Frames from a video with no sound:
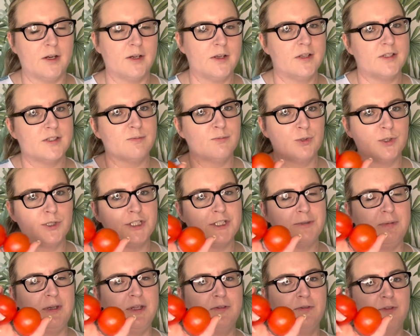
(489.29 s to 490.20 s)
It's more
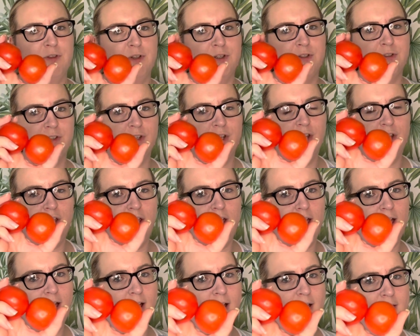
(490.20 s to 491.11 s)
speed food
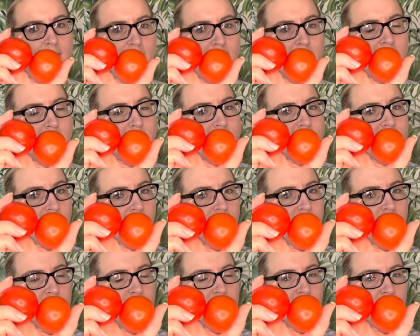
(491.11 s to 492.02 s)
and it is
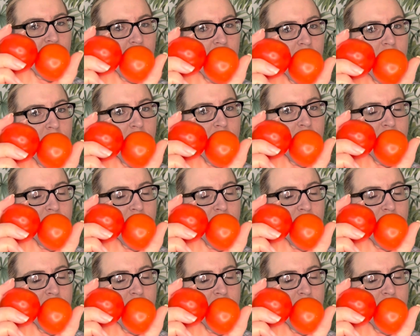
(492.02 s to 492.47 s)
definitely